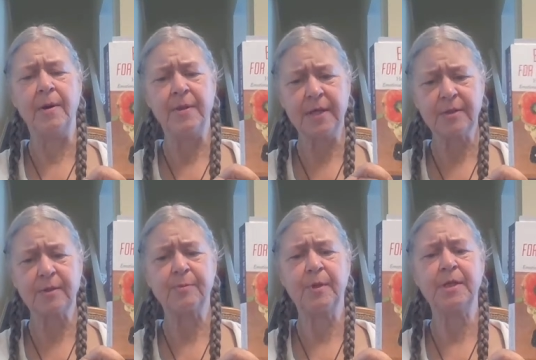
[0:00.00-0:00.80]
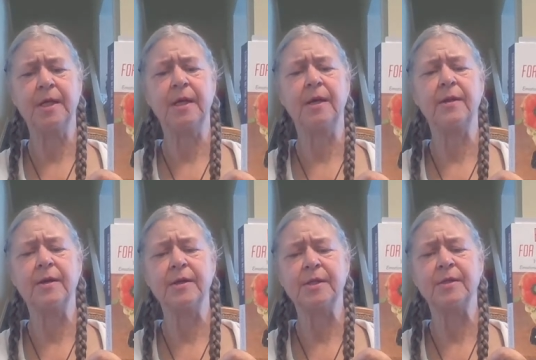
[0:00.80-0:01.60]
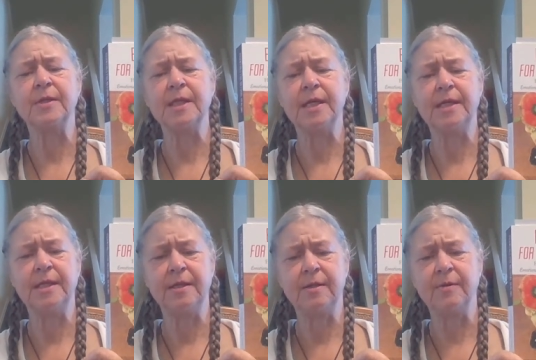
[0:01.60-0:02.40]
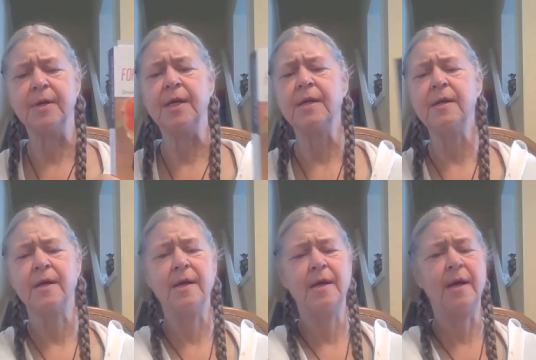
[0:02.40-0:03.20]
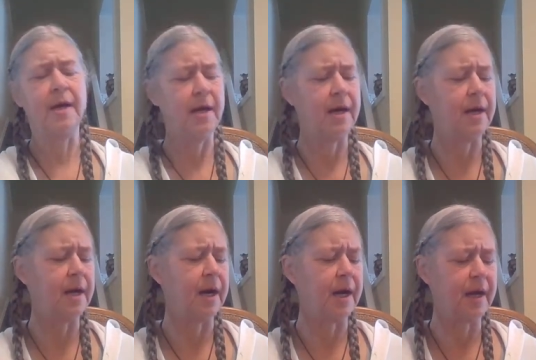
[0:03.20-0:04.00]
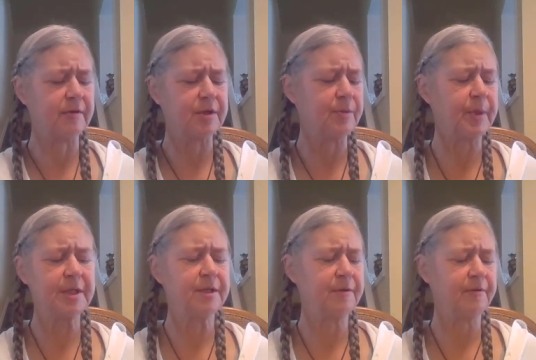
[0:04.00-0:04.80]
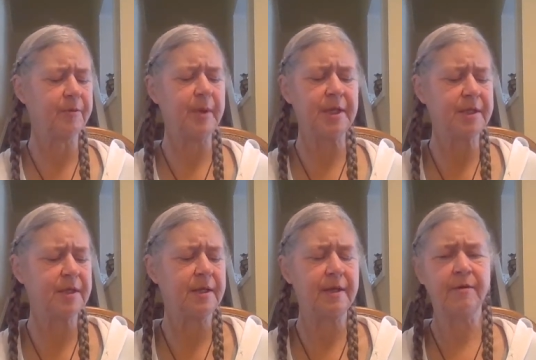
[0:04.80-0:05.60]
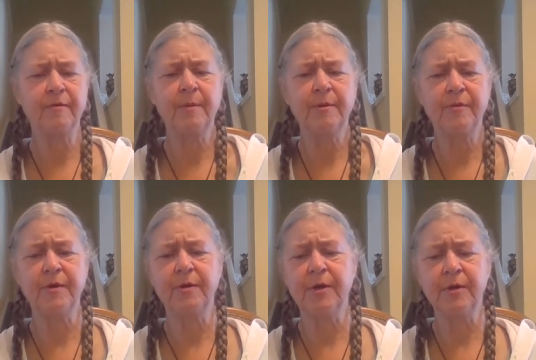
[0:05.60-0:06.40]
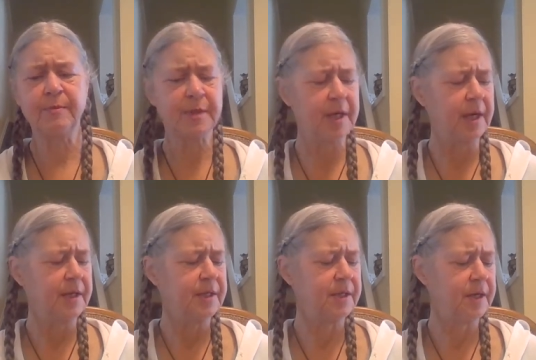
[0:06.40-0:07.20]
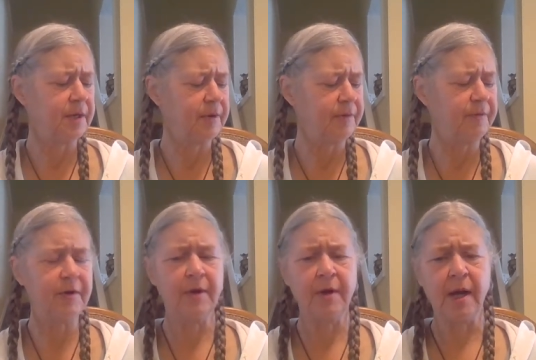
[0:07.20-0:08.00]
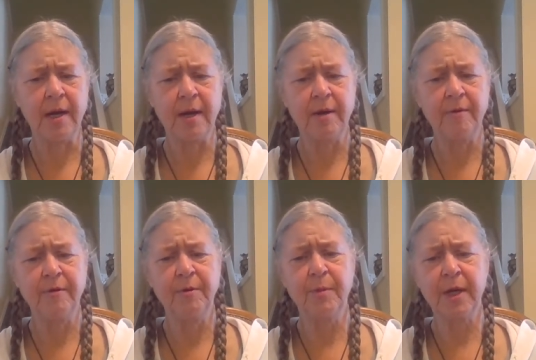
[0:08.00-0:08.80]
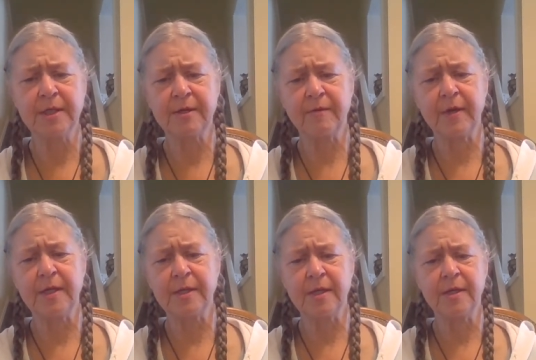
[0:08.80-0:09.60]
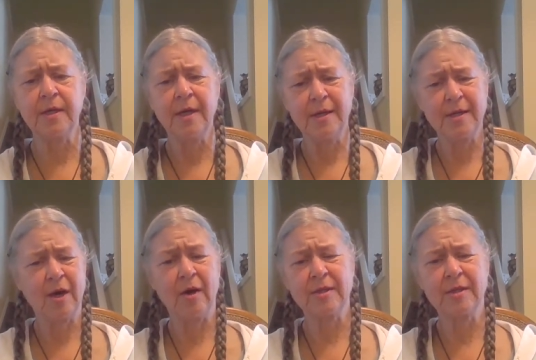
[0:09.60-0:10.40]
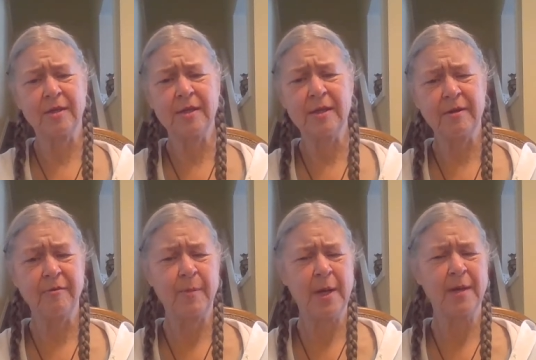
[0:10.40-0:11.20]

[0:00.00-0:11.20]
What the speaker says: This was put together so it's easy to read, and I have so much information in there from the food groups to food preservation to alternative